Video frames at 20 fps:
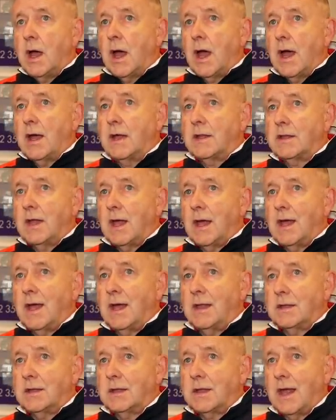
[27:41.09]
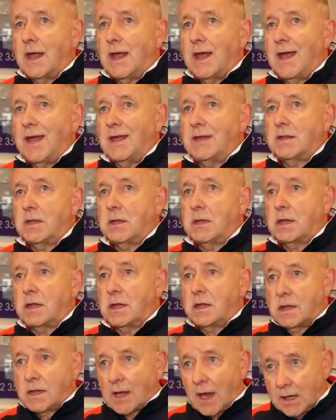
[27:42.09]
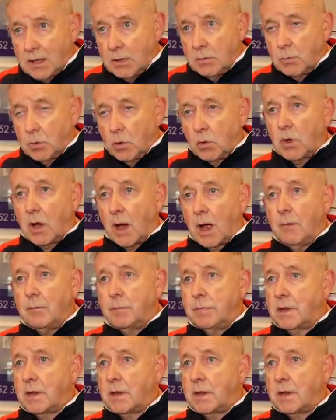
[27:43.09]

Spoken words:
as a sustainable club.